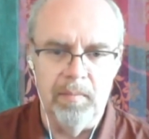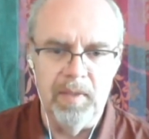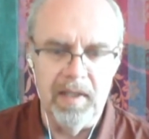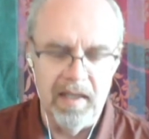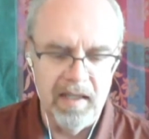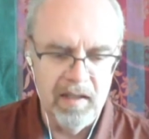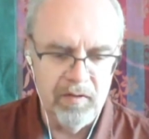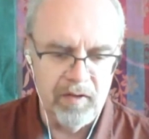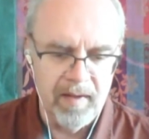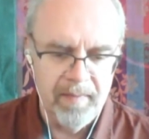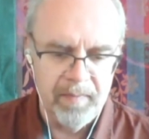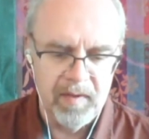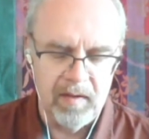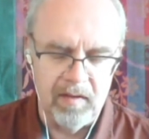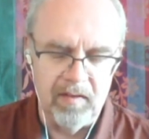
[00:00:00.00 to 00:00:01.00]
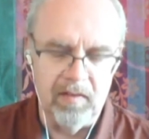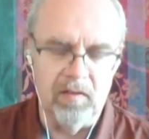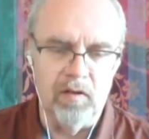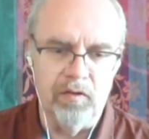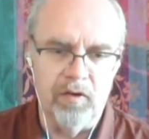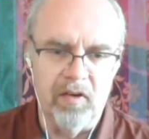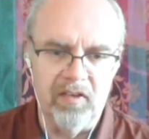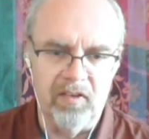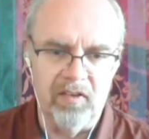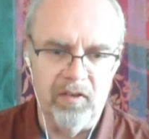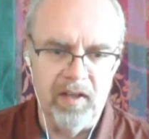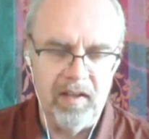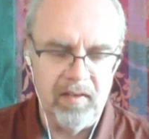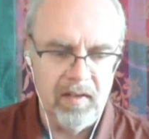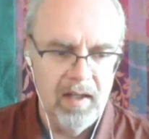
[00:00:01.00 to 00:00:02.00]
behave. This is the first
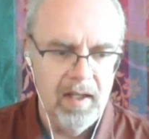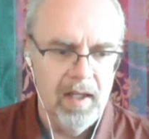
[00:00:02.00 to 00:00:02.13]
thing.